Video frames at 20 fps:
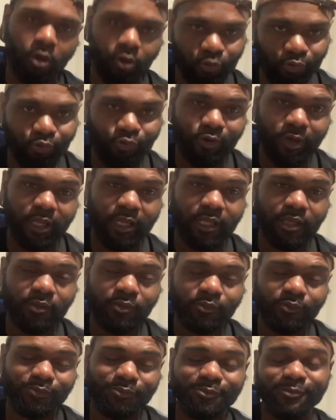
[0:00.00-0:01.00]
Really?
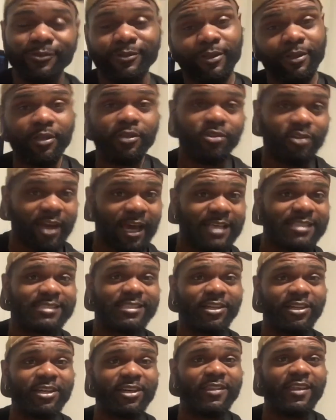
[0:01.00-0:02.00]
You guys still
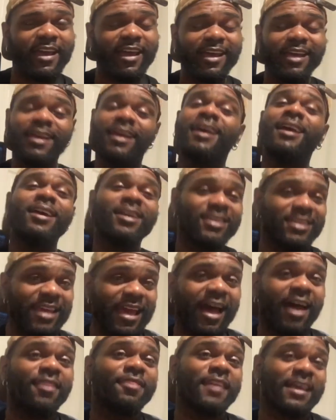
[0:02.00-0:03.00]
hear that?
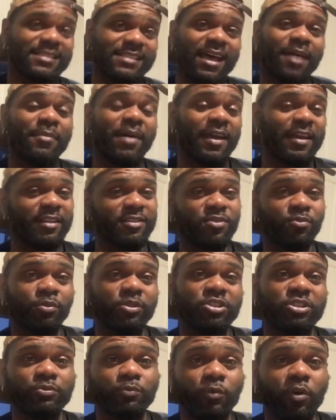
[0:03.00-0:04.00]
Yeah, that's how my
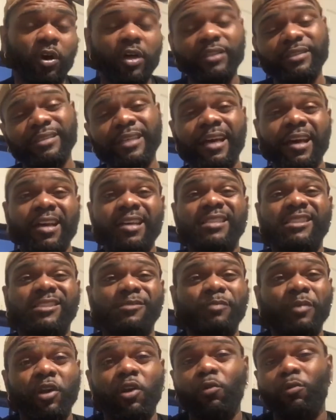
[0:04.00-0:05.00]
intuition was.
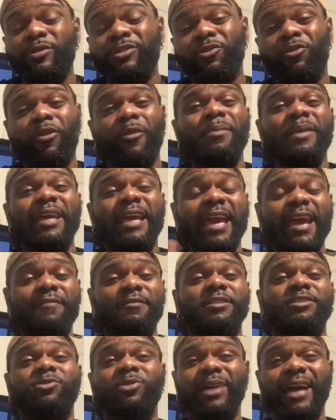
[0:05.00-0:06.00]
Spirit was on me heavy.
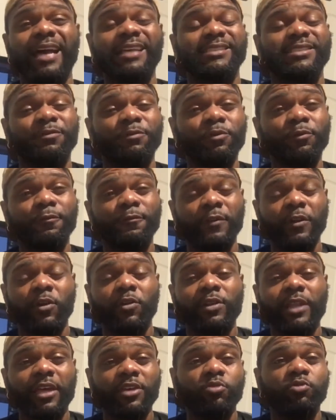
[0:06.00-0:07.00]
So guys, if you feel
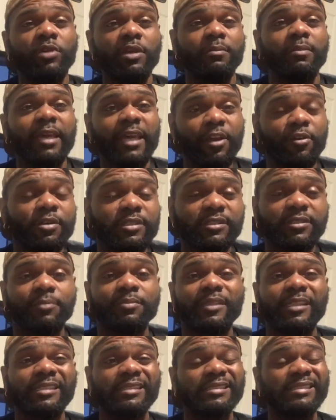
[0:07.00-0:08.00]
like you keep hearing
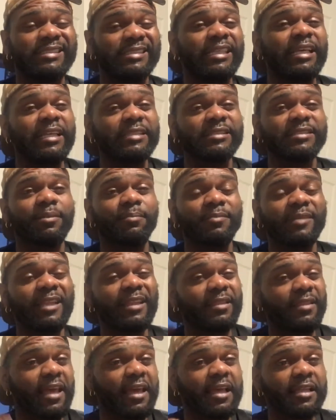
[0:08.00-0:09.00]
something, seeing something,
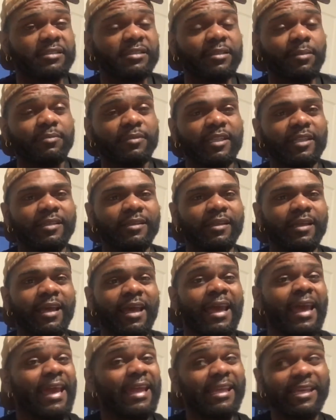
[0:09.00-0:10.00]
thinking something,
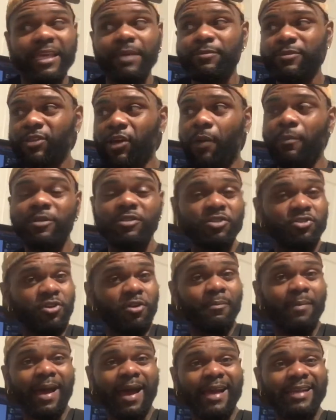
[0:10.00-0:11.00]
and it keeps coming to your
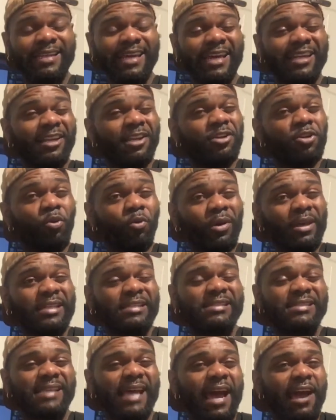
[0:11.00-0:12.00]
mind like an annoying
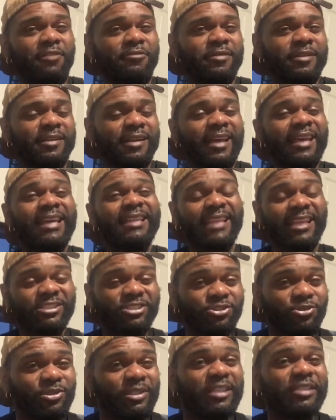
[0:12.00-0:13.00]
siren, that's
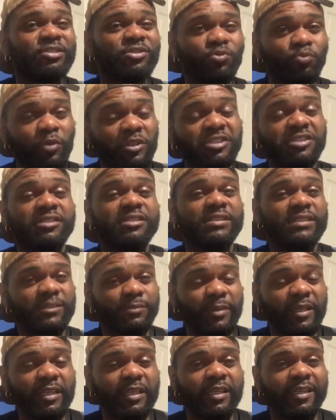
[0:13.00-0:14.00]
your intuition
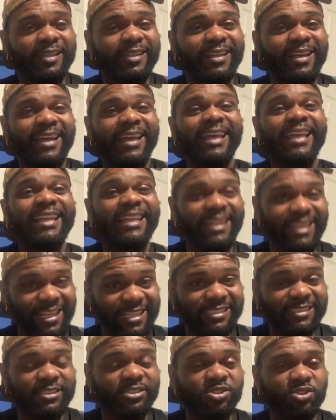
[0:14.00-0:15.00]
speaking.
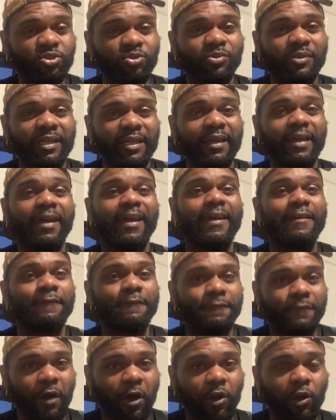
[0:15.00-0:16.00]
Listen to it and
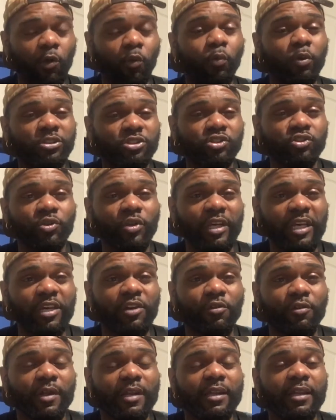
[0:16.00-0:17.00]
follow what you're
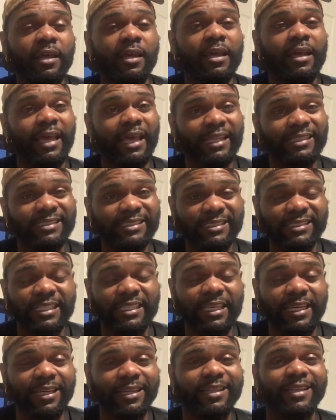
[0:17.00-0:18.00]
hearing and
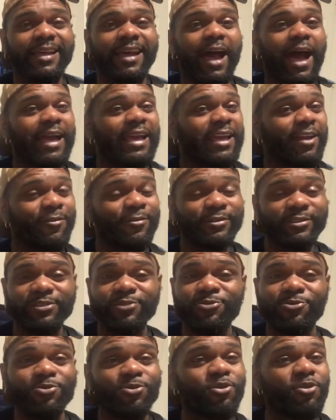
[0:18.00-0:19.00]
seeing. I guarantee
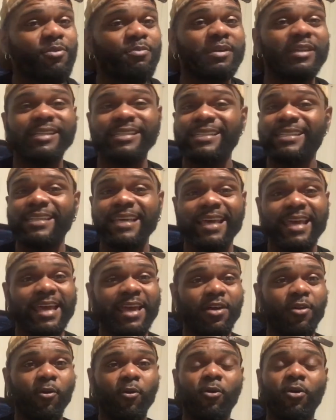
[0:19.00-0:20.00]
you're gonna be dead
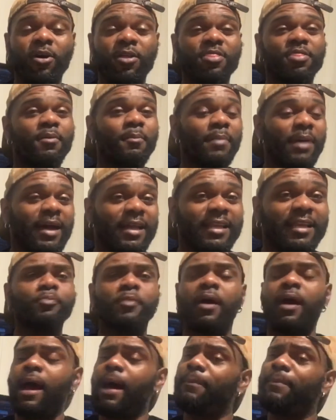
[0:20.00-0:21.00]
on the money.
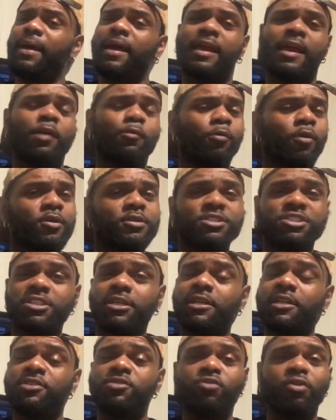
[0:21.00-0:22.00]
I'm back at work
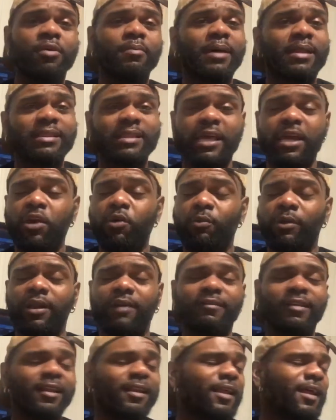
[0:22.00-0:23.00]
chilling, doing my thing or whatever
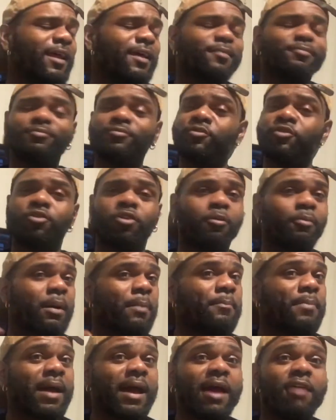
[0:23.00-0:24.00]
like that. You know, my
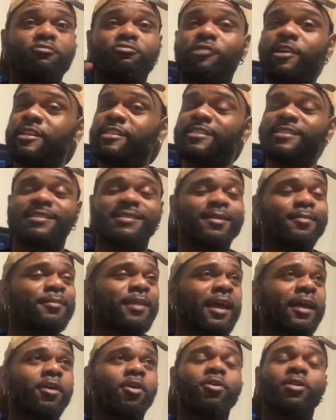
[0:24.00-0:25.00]
mind racing. I'm
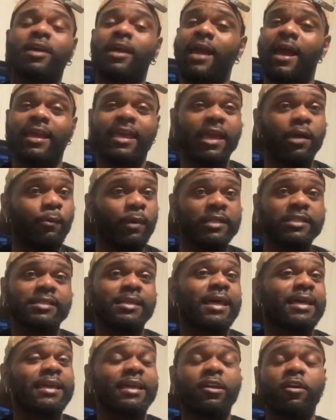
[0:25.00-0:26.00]
like, okay, I can't wait till
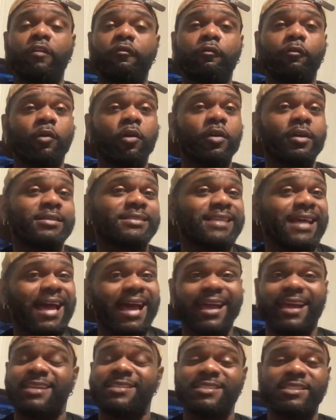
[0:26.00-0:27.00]
I get off work because I
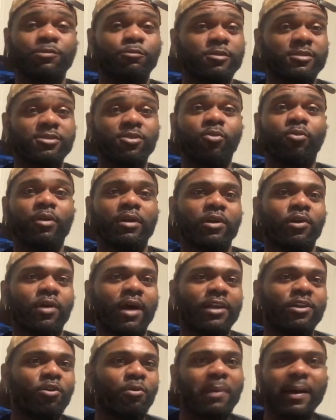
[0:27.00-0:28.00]
gotta see what's going on. I
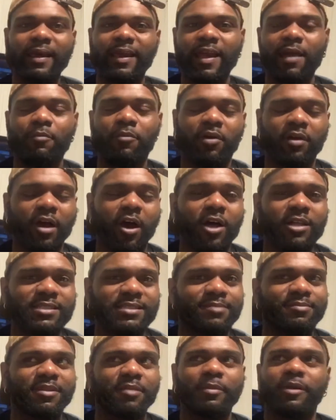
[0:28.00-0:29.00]
know my camera caught
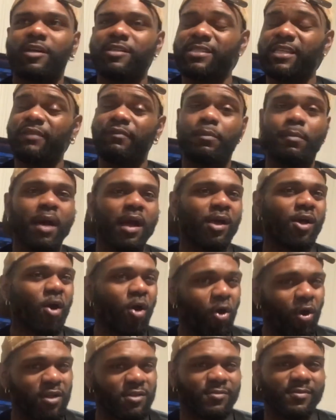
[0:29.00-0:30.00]
something because even my
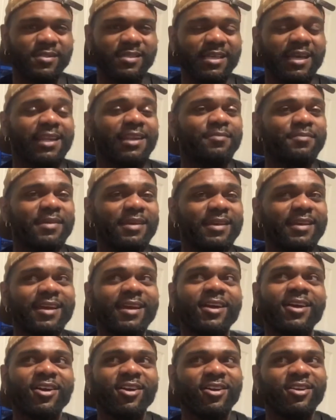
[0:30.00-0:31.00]
cards was telling me
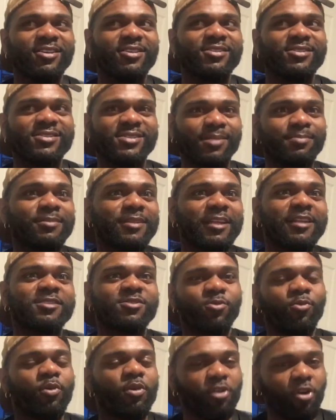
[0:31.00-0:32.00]
something is
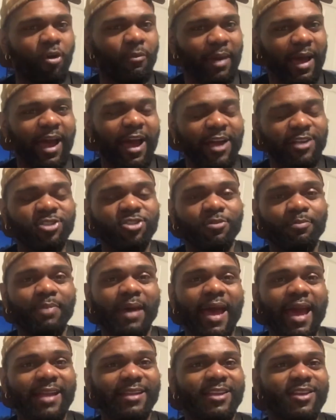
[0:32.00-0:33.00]
going on behind your
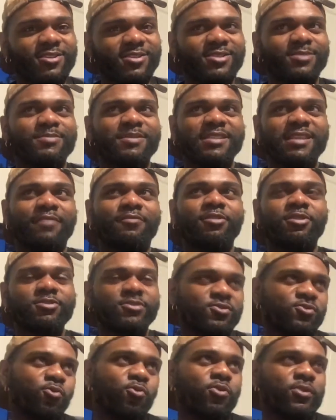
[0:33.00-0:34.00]
back. There's some Seven of
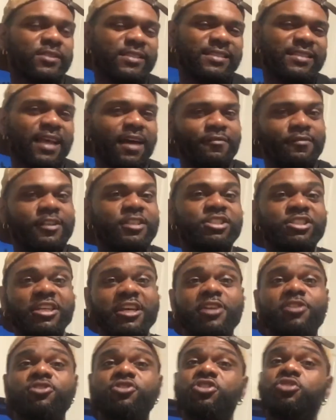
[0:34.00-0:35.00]
Swords, devilish
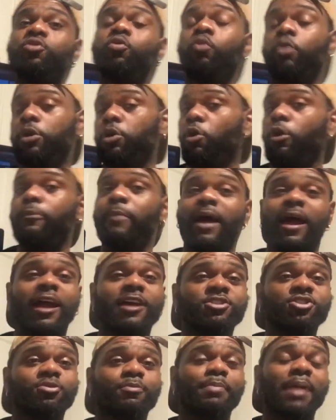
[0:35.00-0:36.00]
energy going on behind
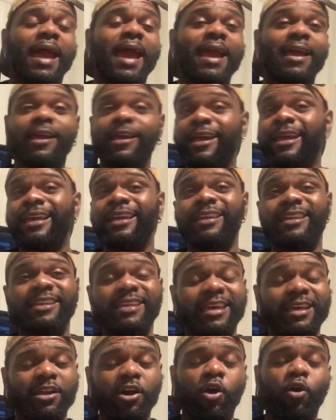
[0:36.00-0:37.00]
your back.
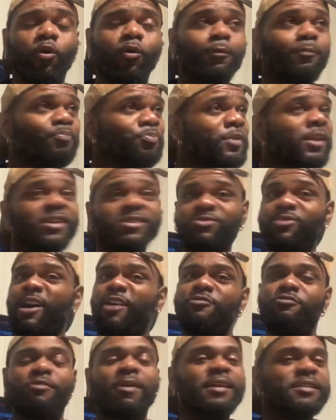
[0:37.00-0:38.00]
Get home. So I
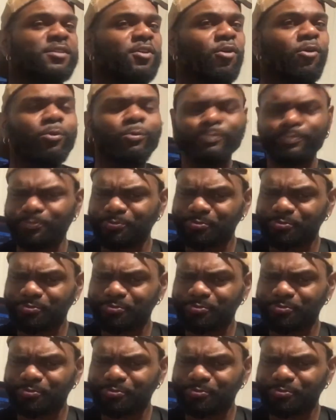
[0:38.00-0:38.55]
race home.